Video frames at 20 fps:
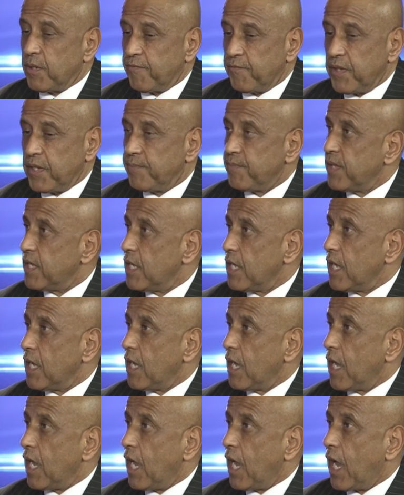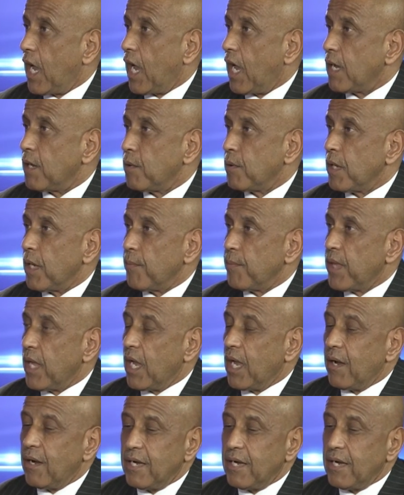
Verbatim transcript: I mean, would you support and say, yeah, that's a good idea?